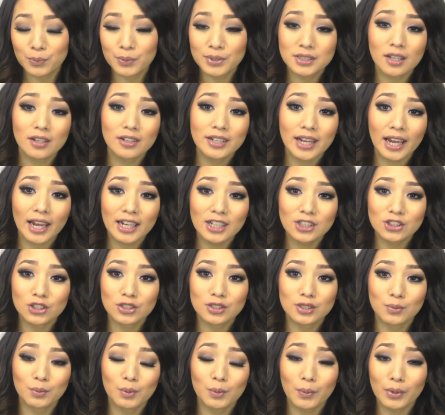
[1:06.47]
We saw
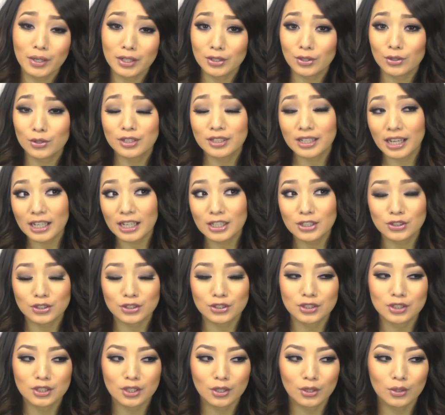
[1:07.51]
Nigel's and we wanted to go to
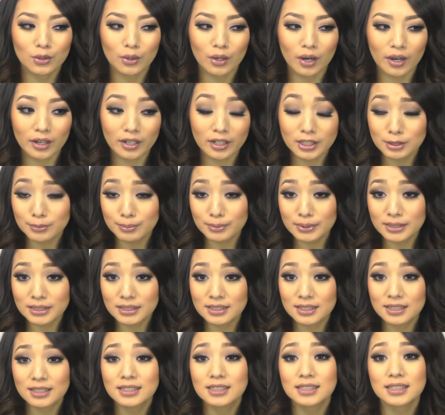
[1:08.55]
Nigel's, so our husbands
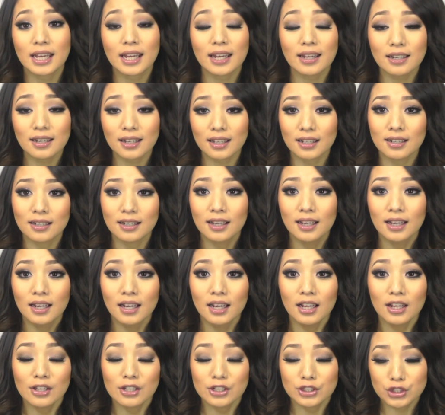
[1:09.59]
stayed in
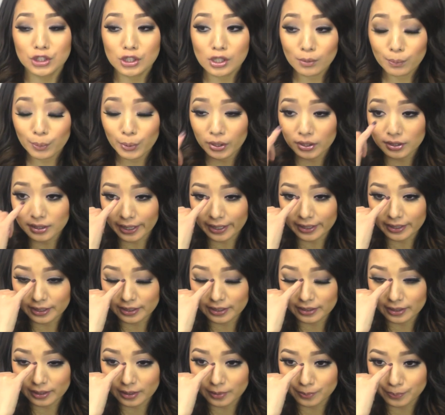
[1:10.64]
the Sugarpill line,
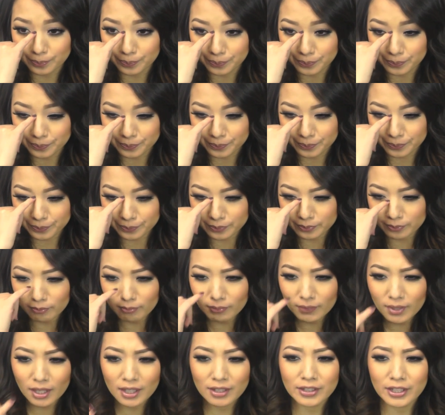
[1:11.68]
and then
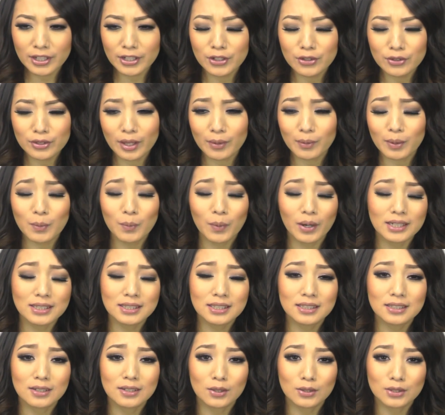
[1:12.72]
they knew that we wanted
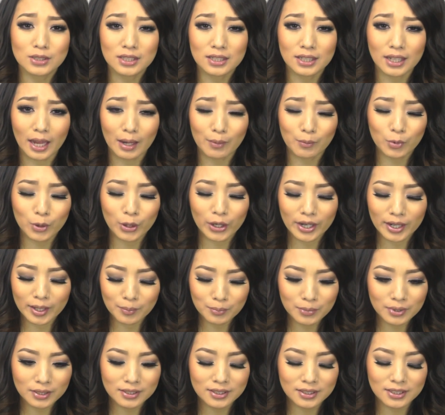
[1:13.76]
to go to Lime
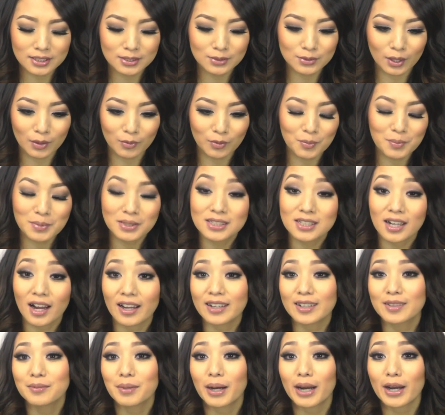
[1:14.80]
Crime because like we've been
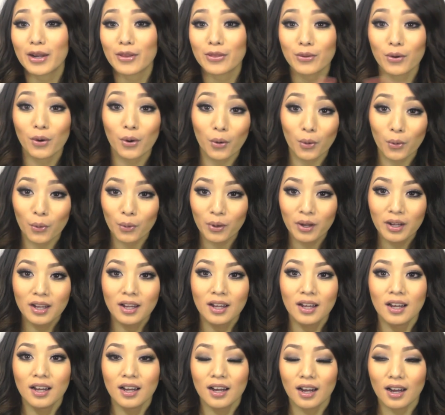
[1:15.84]
talking about it the whole
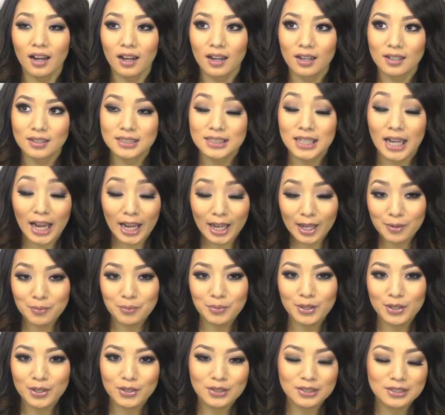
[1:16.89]
time,
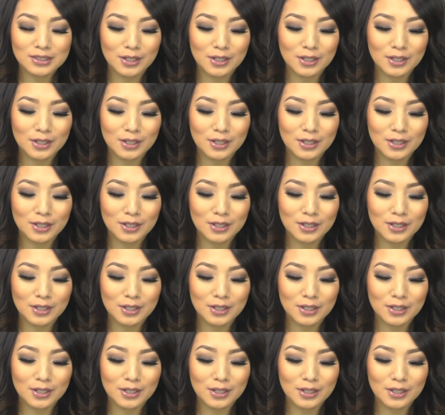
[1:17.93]
you know.